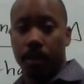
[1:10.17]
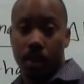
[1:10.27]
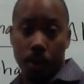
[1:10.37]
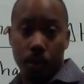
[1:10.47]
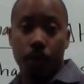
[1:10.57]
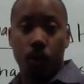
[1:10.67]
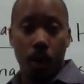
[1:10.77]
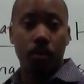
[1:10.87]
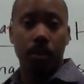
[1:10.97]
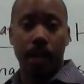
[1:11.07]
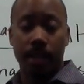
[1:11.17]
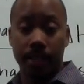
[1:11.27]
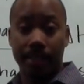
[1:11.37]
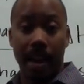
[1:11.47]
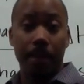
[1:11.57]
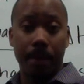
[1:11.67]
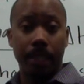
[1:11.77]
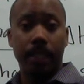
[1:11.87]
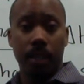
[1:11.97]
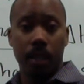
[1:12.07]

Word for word: There are other forms like diamond